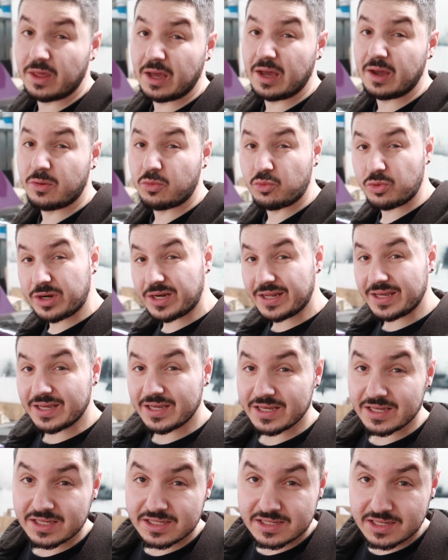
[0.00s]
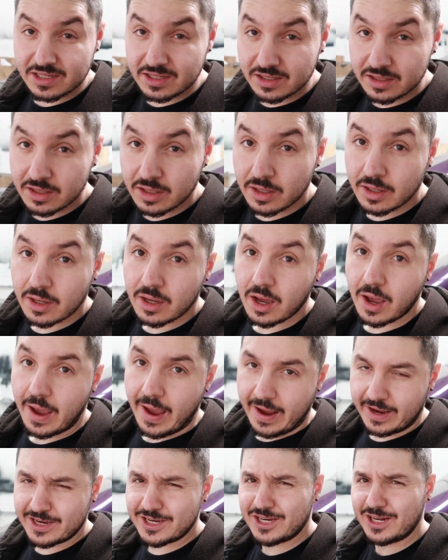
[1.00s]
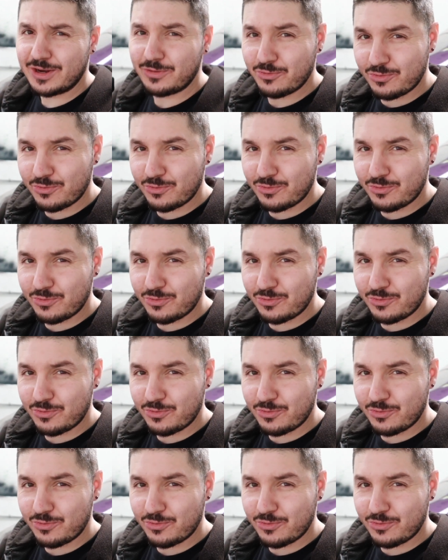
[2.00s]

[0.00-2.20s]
there really easy, actually